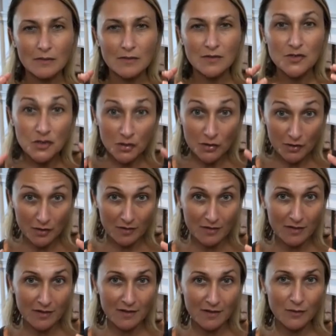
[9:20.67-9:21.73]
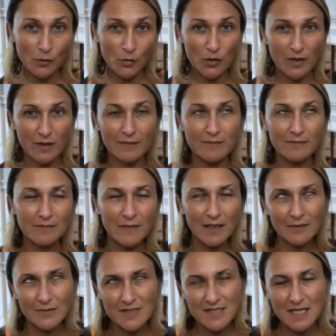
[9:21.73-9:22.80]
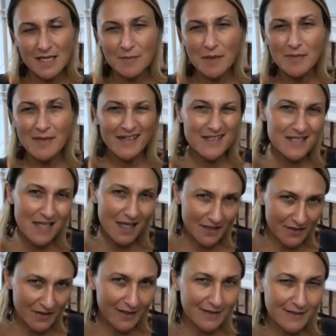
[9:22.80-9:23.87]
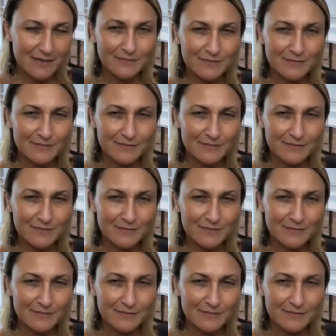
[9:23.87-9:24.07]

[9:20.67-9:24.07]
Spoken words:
turn, or I would say maybe accelerate